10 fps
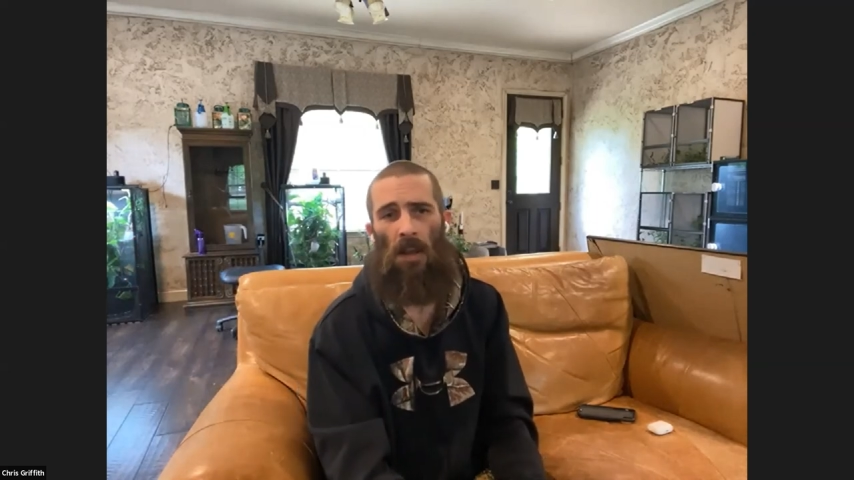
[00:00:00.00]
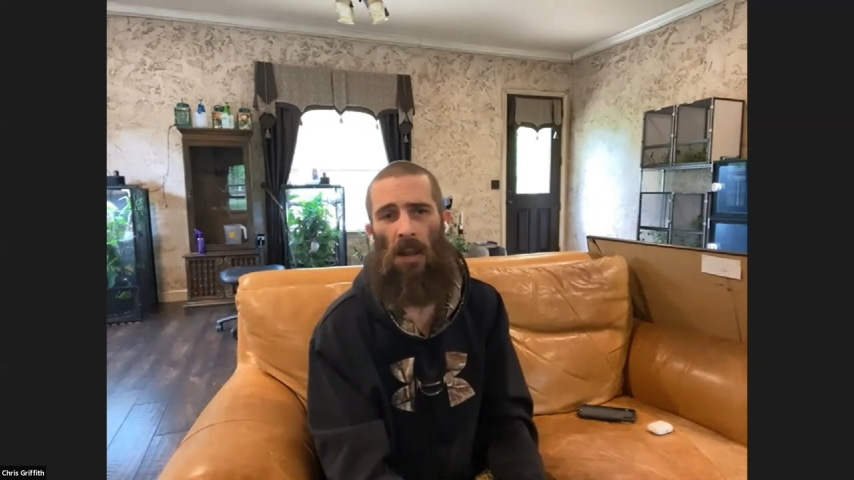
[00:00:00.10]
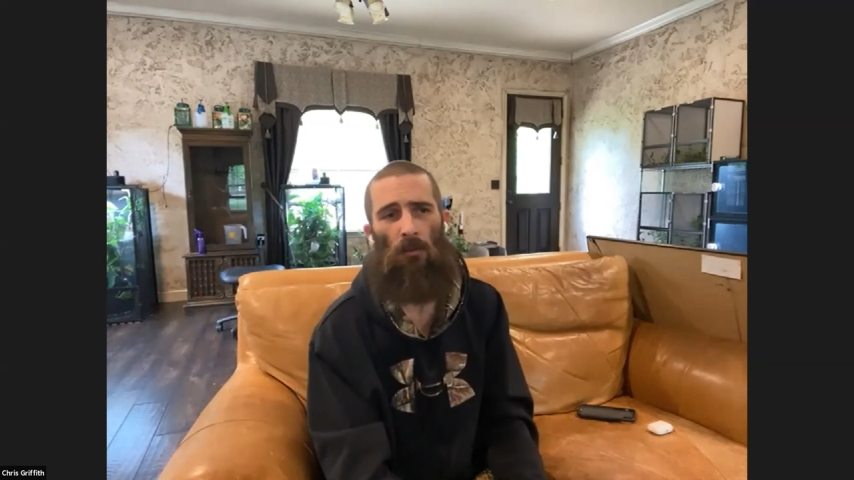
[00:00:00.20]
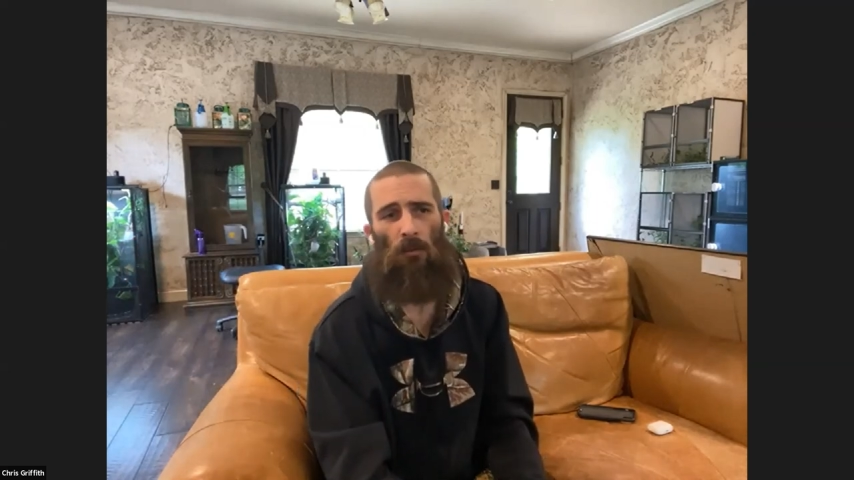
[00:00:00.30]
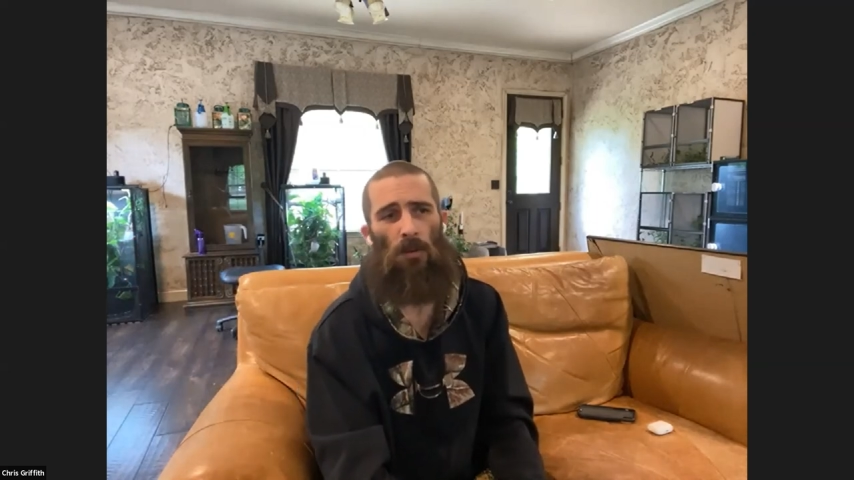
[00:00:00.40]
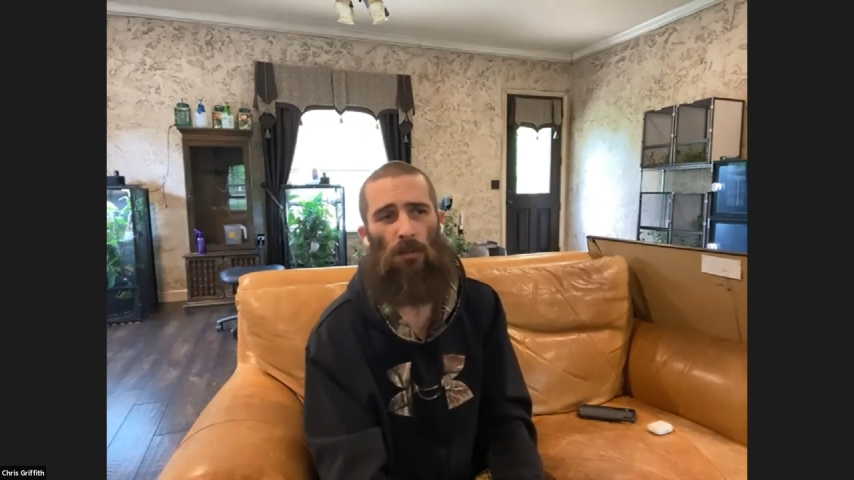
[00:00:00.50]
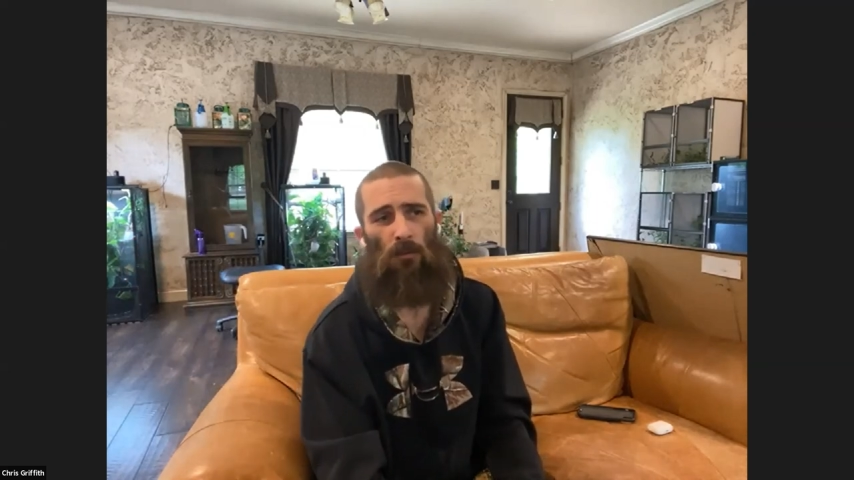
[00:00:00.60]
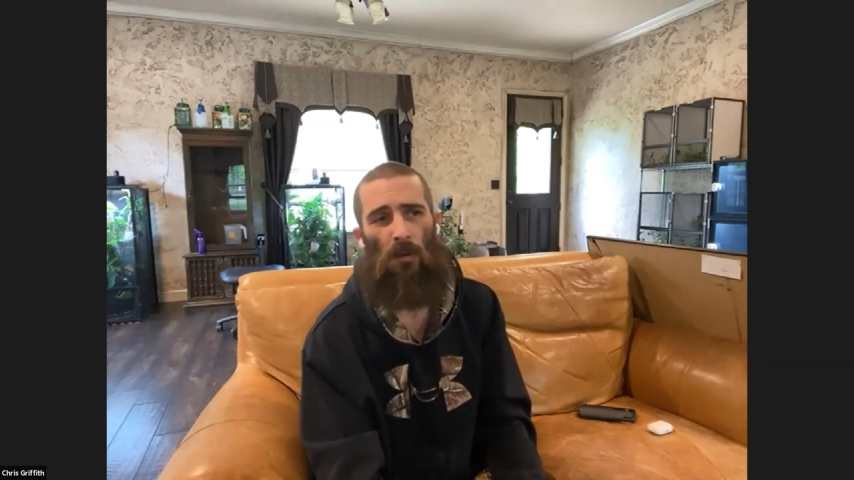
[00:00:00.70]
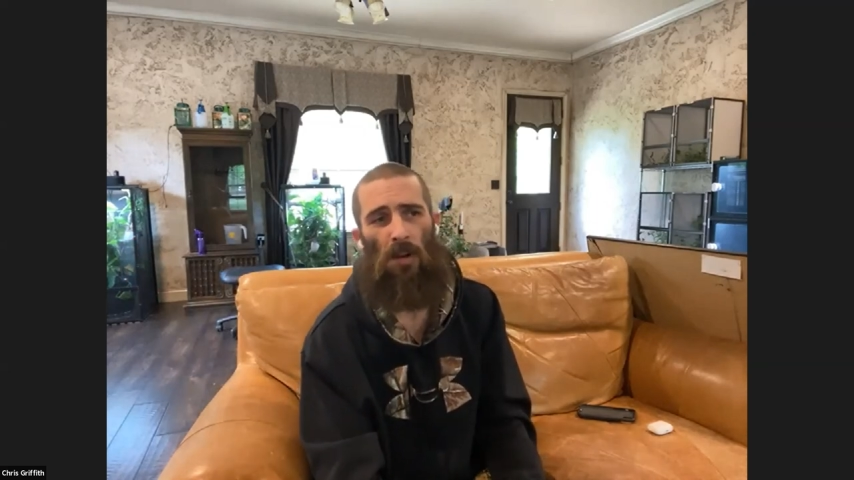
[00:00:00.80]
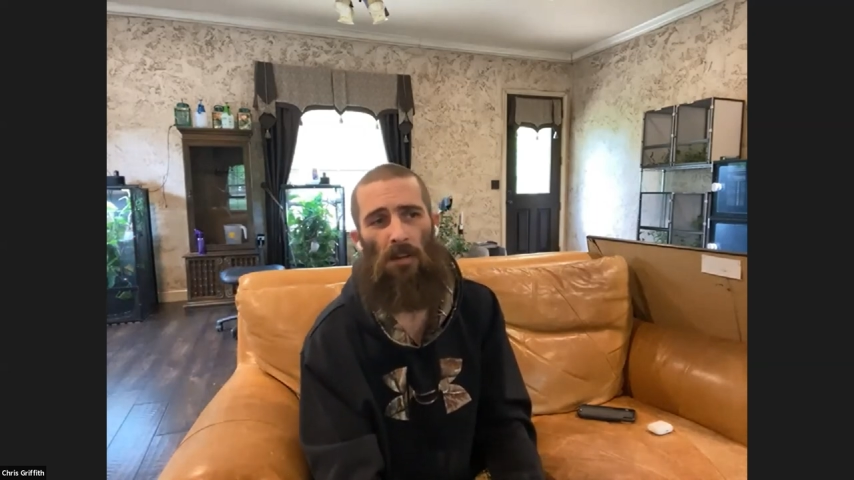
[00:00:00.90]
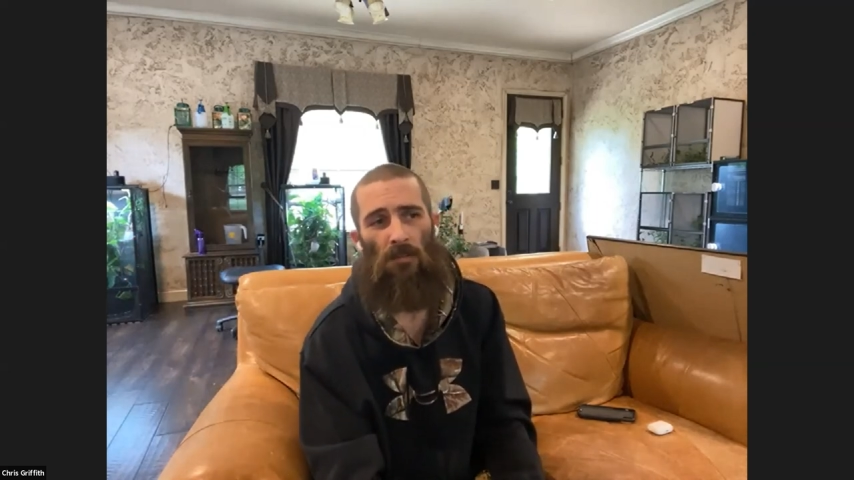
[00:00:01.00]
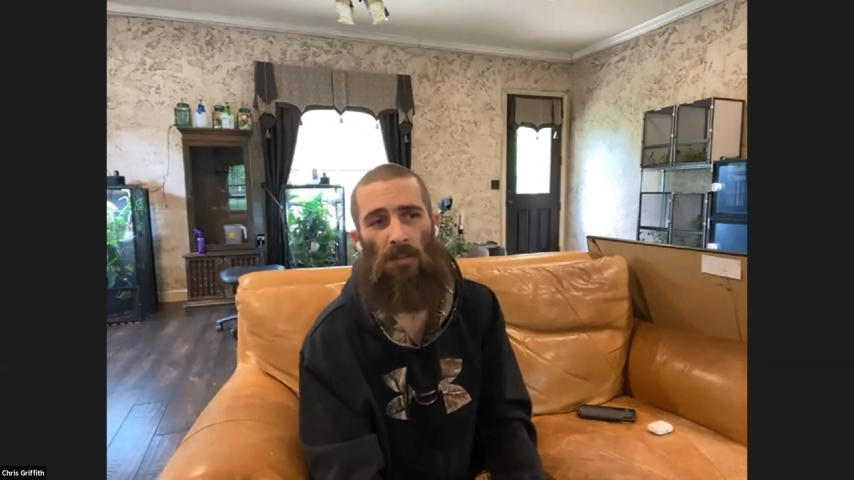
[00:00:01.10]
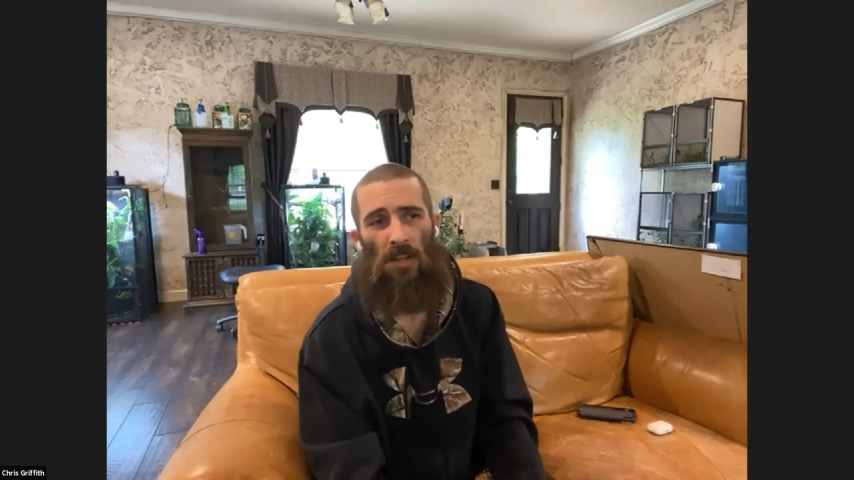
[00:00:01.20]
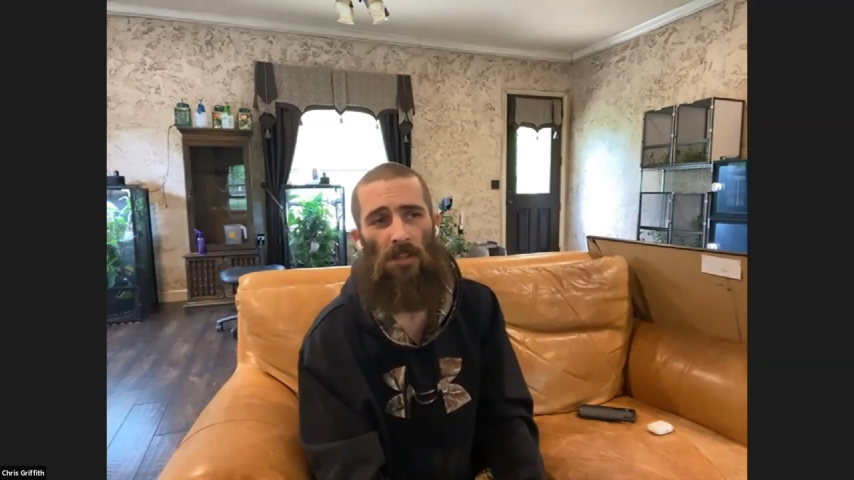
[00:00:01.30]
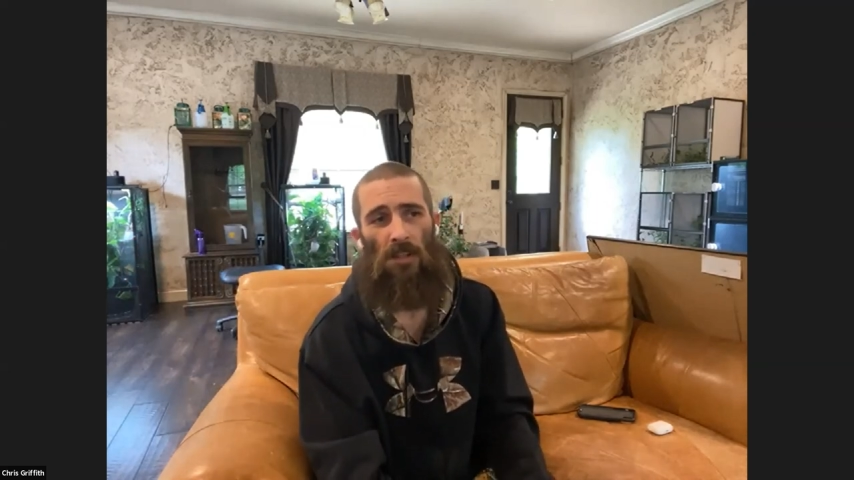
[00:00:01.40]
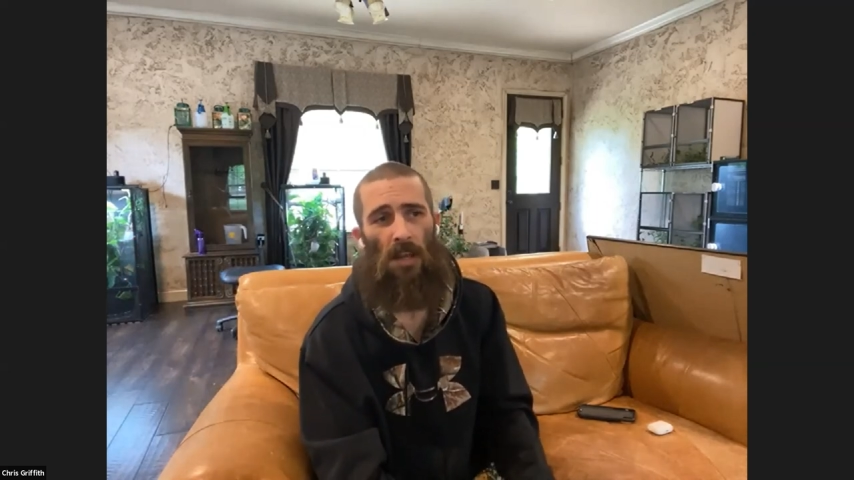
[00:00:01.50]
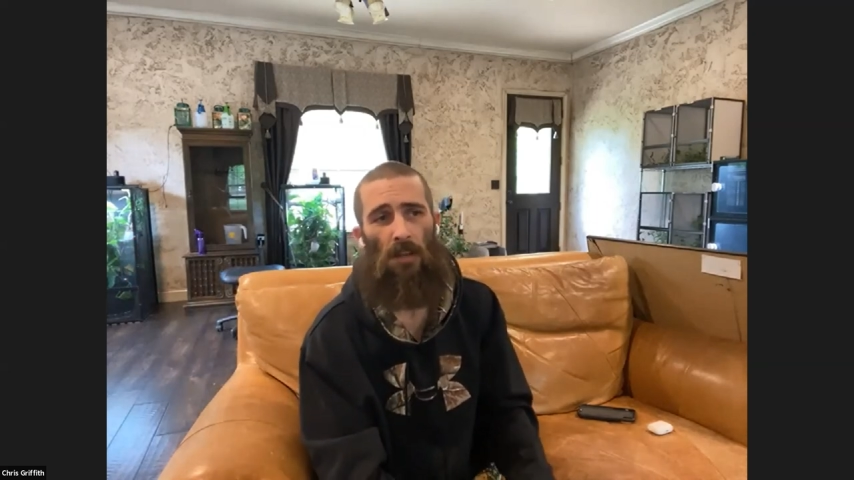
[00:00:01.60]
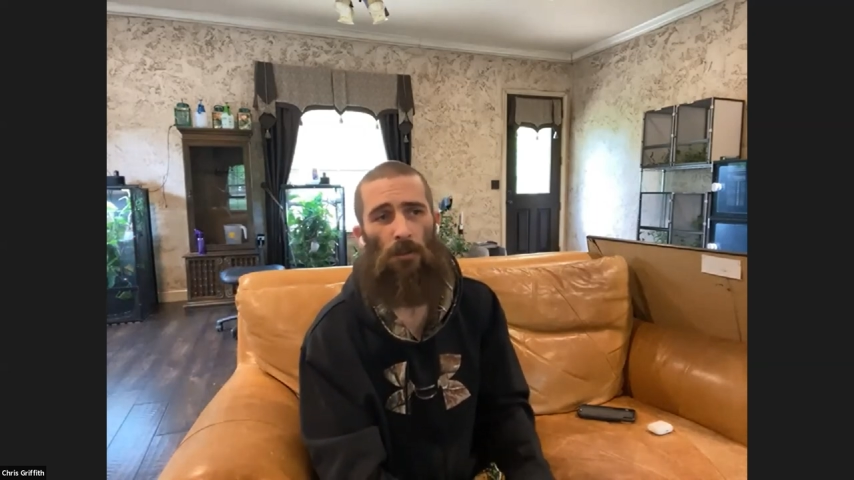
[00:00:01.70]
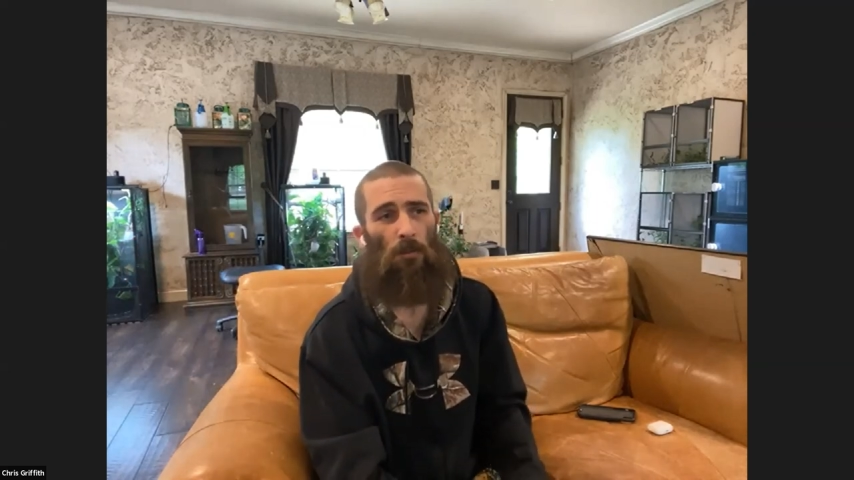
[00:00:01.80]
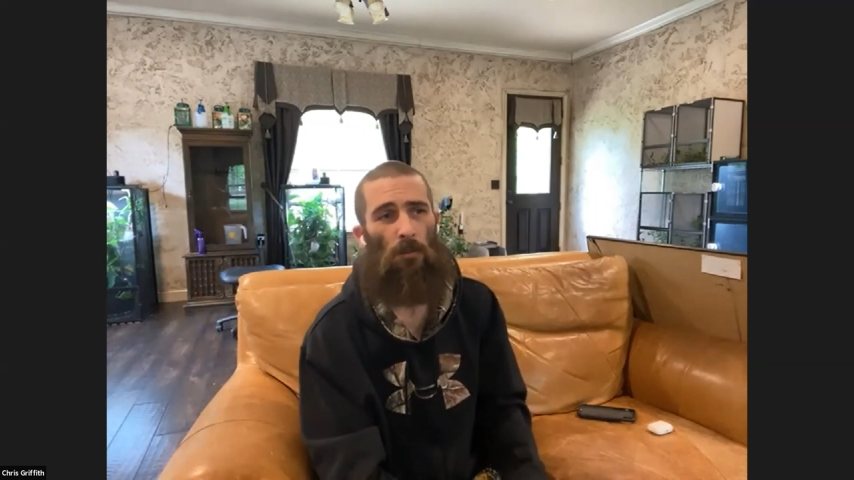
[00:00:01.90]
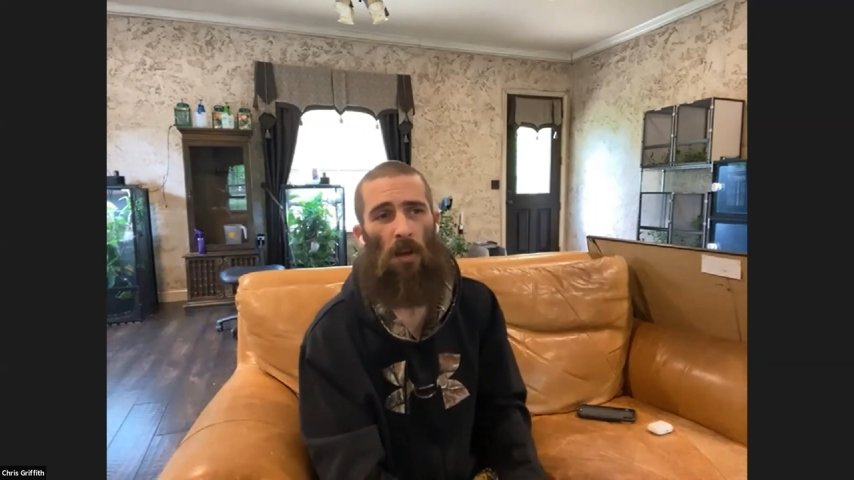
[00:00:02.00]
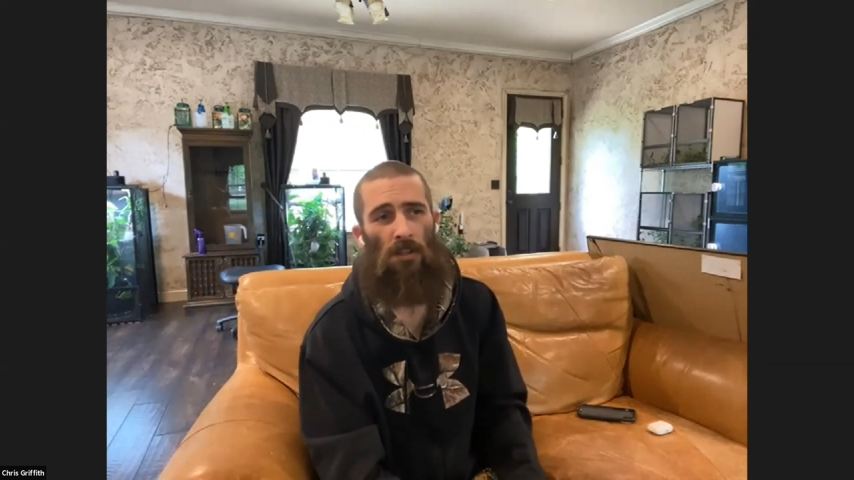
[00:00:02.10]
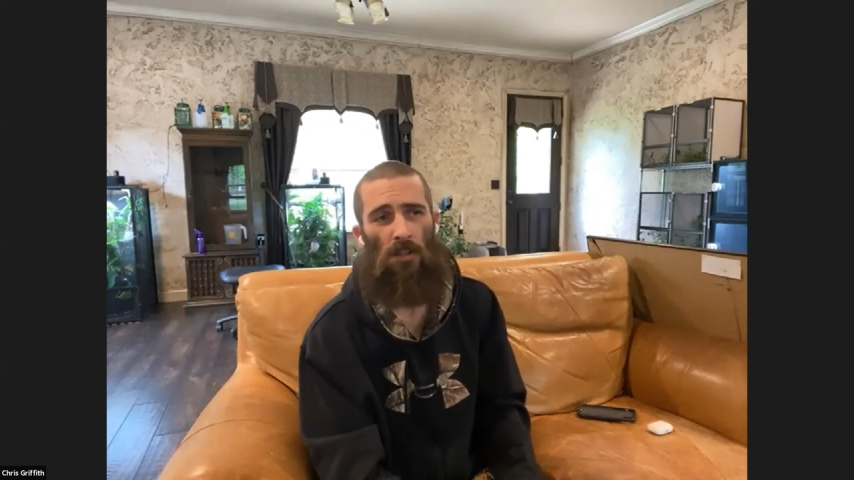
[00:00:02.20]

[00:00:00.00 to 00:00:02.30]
Everyone's afraid of niching down too much.